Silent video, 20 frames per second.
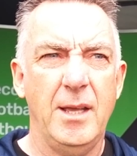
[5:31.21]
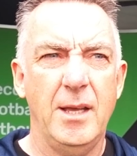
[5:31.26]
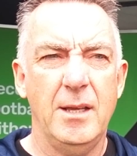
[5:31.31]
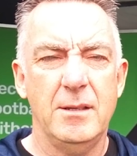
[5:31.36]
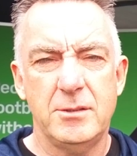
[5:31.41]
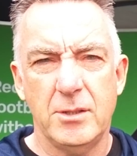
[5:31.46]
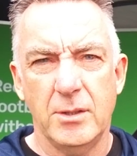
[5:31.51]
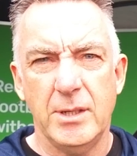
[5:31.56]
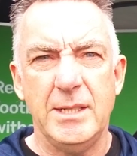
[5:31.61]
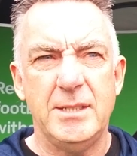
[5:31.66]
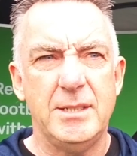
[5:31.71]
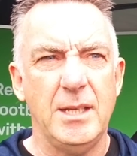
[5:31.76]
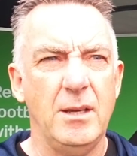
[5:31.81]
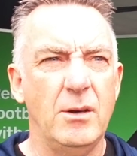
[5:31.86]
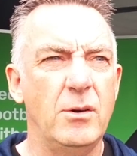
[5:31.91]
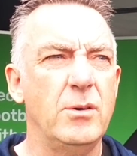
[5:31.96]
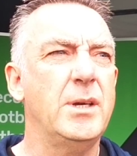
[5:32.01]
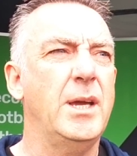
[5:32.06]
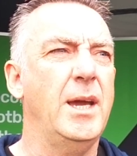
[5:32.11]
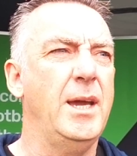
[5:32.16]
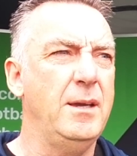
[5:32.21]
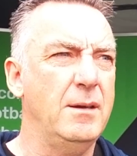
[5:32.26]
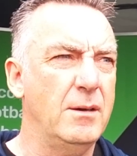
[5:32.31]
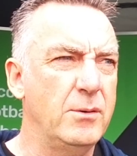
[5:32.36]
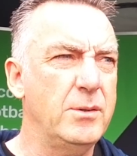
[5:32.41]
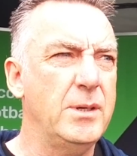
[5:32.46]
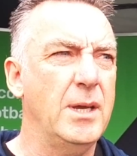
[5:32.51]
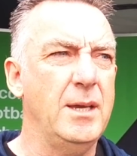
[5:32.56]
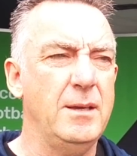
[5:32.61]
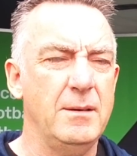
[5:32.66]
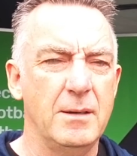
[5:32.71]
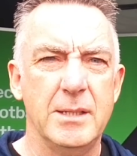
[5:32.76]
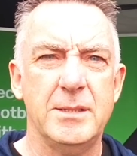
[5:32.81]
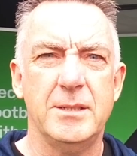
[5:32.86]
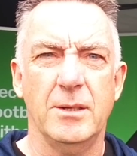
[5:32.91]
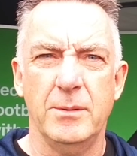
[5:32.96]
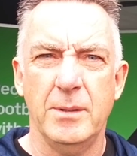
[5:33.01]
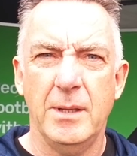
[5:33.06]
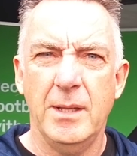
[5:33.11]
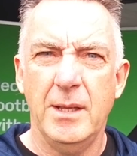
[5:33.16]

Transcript: So they say, okay. So